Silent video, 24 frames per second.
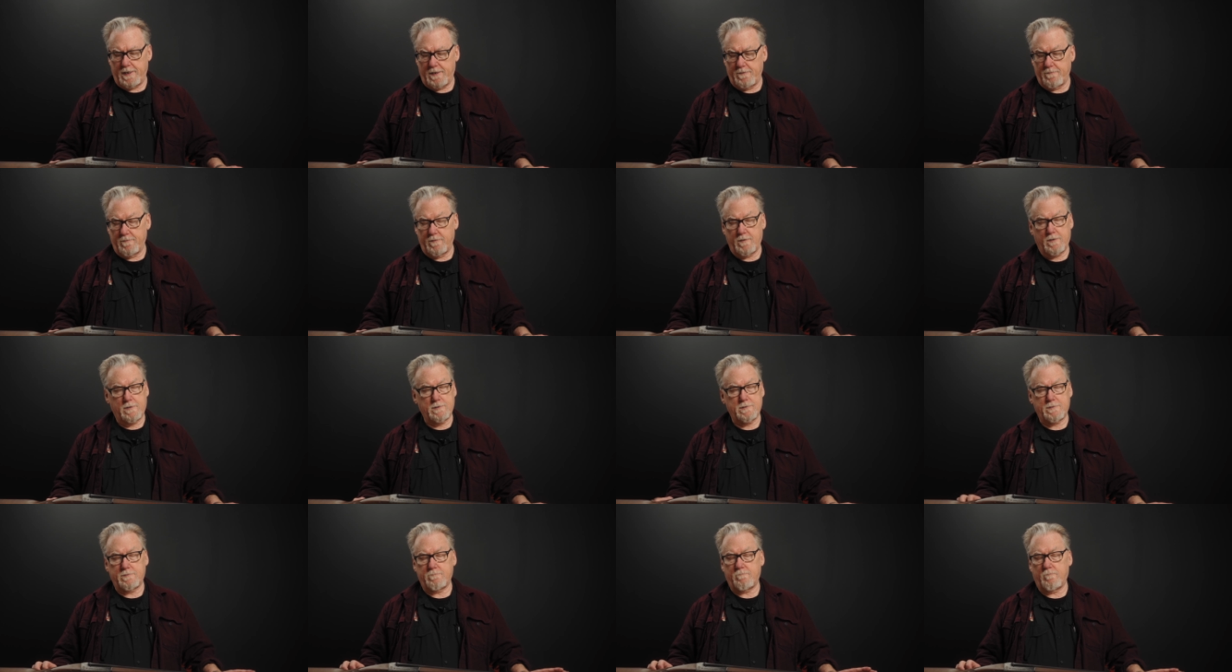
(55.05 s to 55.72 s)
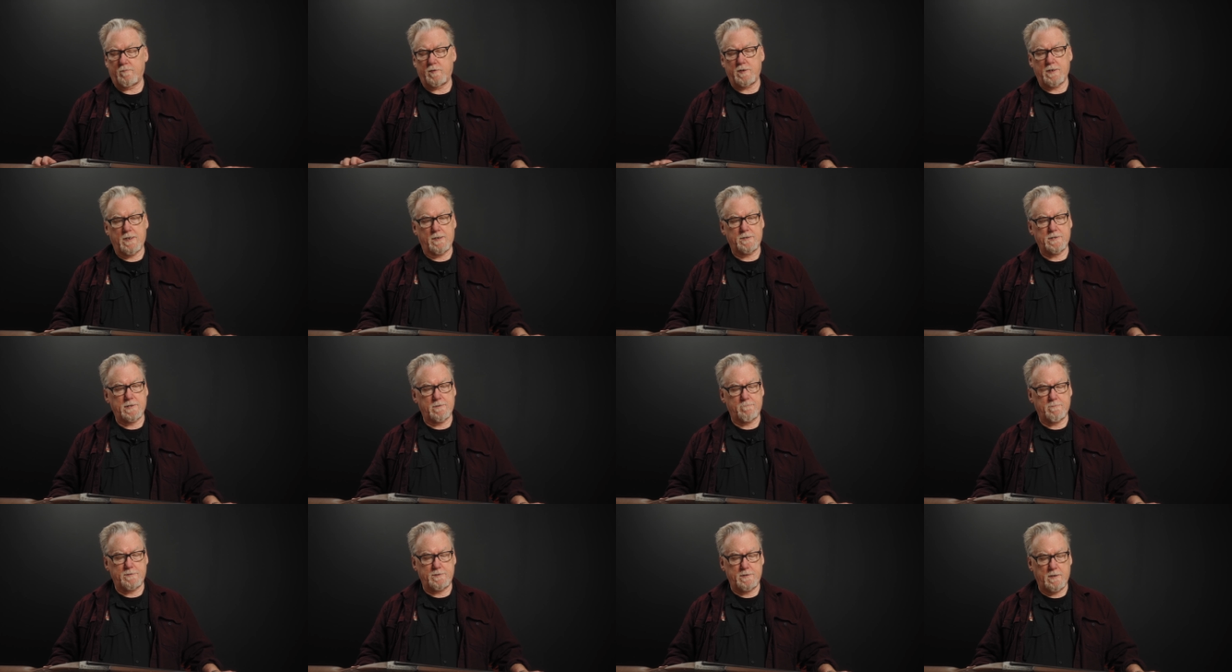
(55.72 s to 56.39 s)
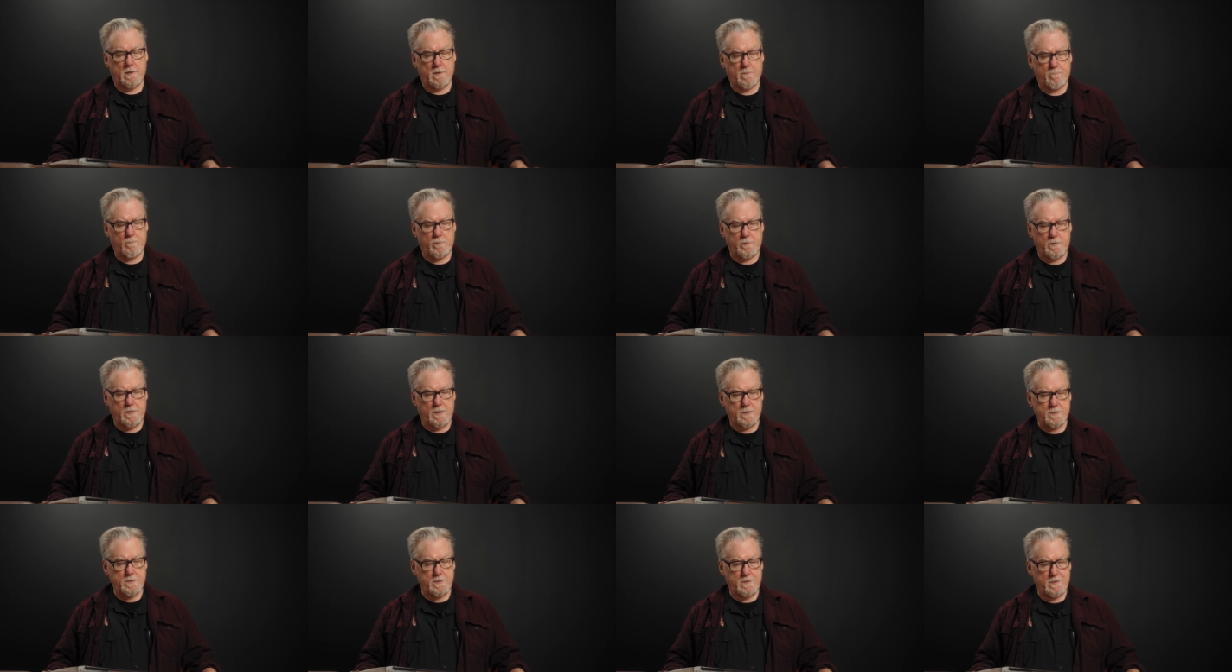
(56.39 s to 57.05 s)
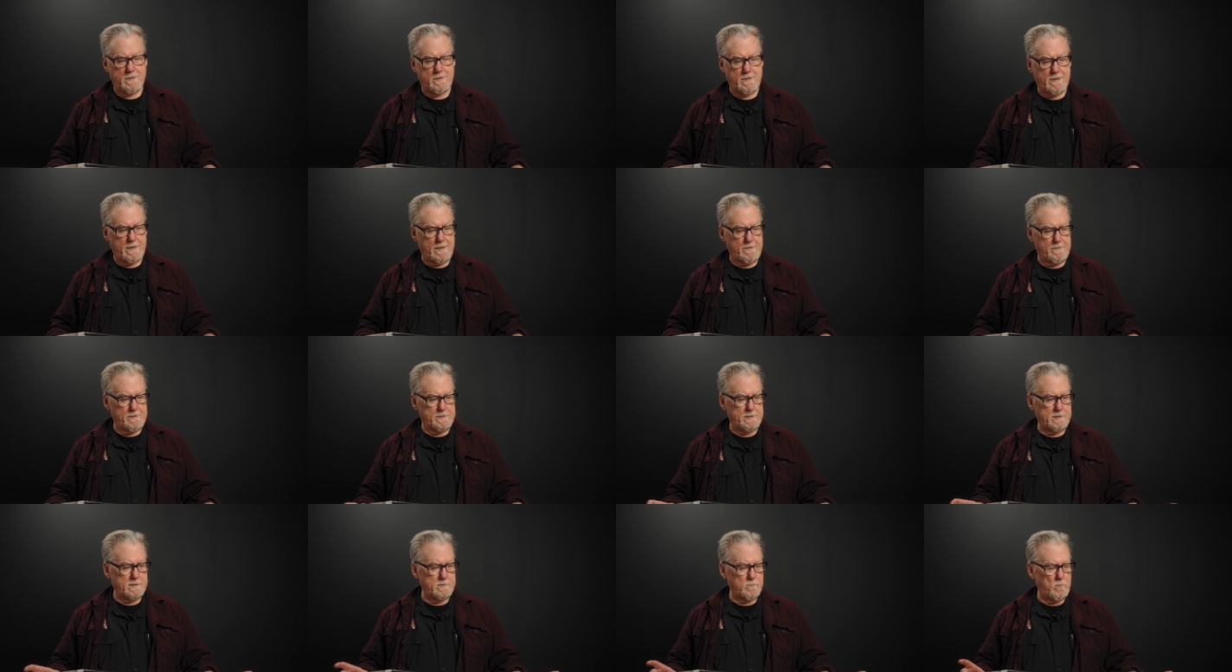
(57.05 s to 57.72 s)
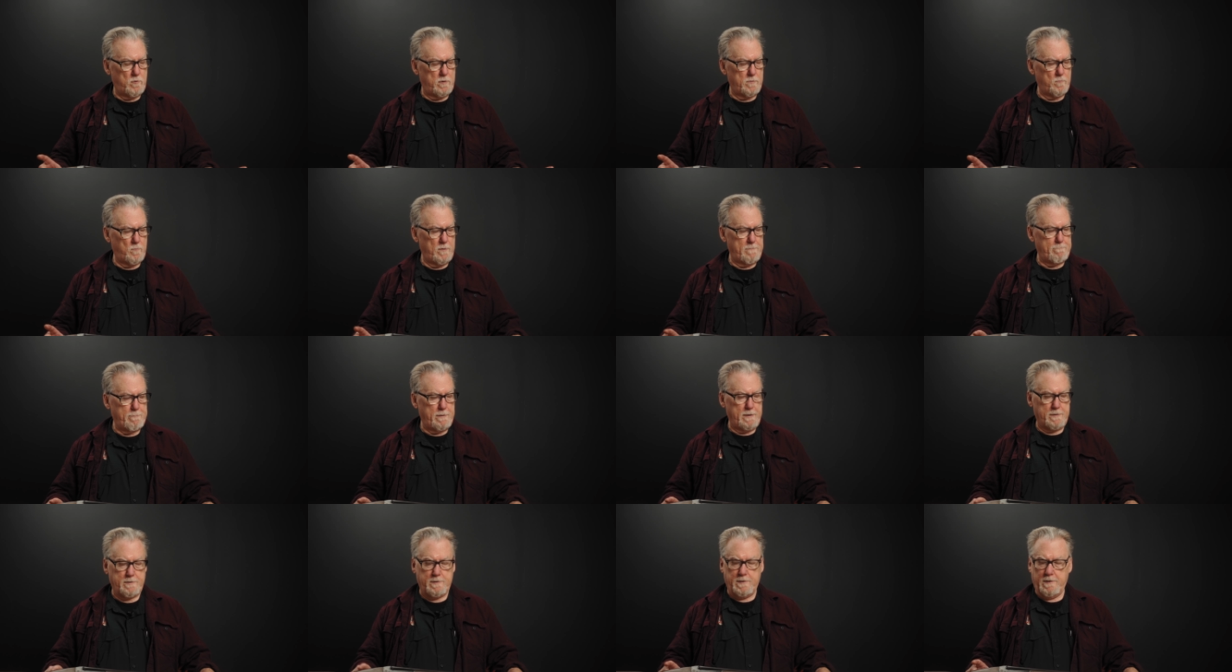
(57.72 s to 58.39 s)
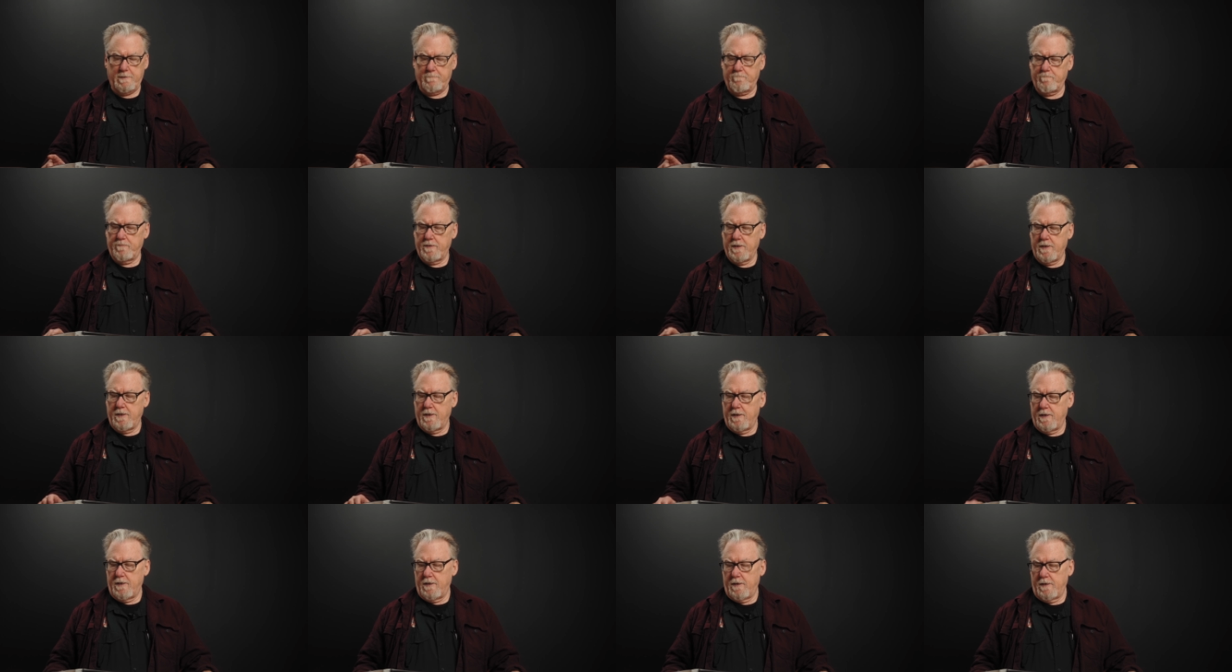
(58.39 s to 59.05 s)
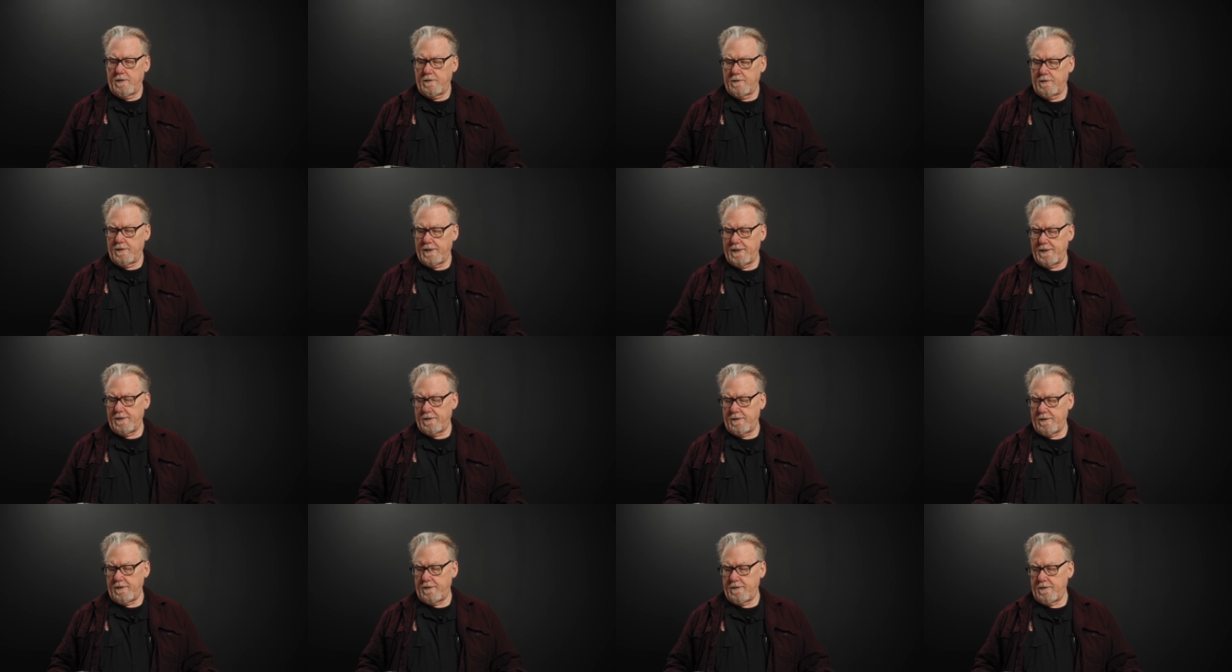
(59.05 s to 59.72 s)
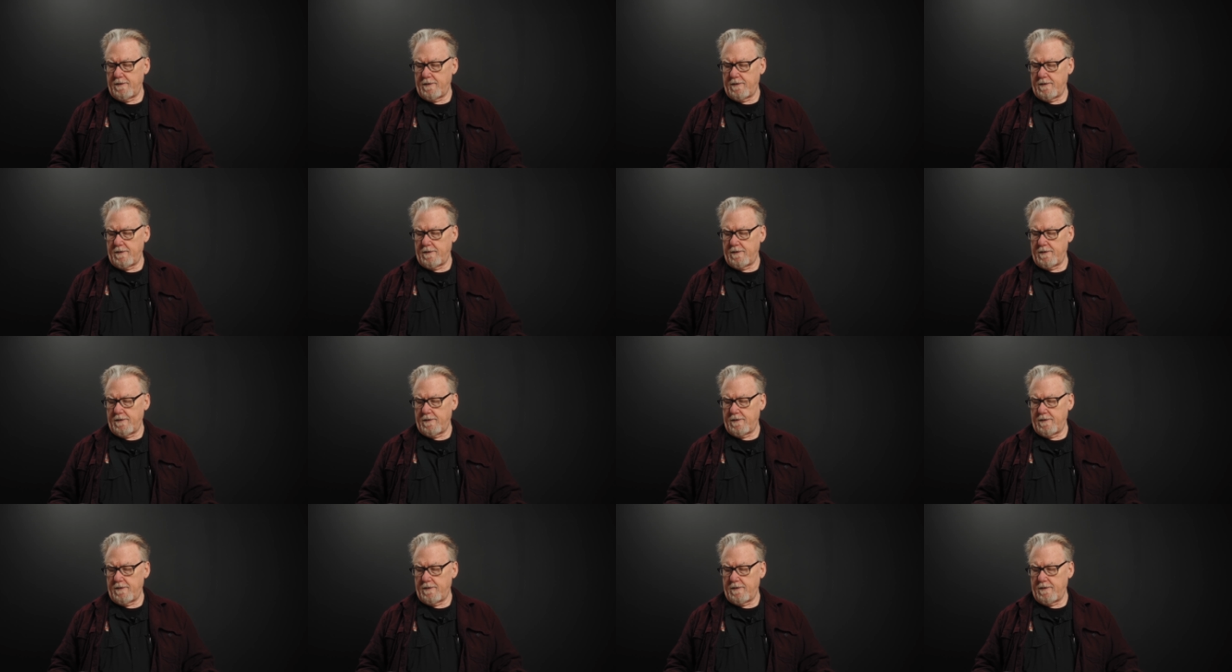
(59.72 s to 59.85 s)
and there's tons of them still in production today. This is one we picked up lately